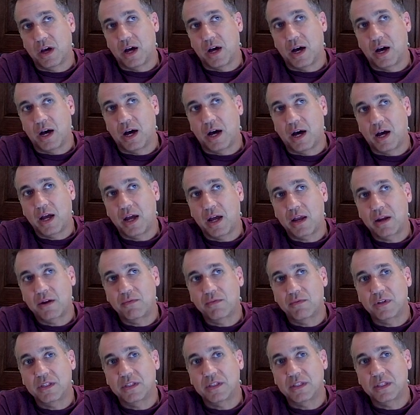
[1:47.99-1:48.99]
I
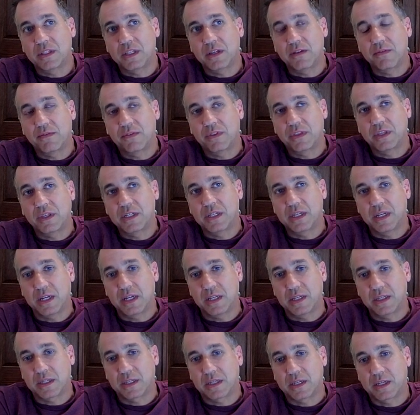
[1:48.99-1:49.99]
received the
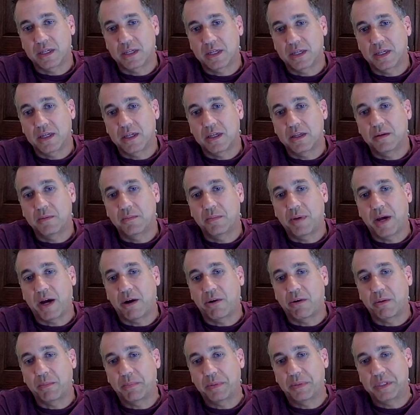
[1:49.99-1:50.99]
disc in
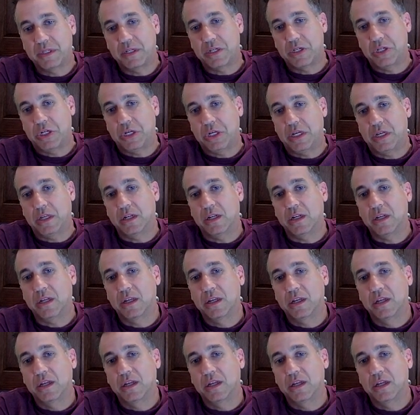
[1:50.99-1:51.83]
power position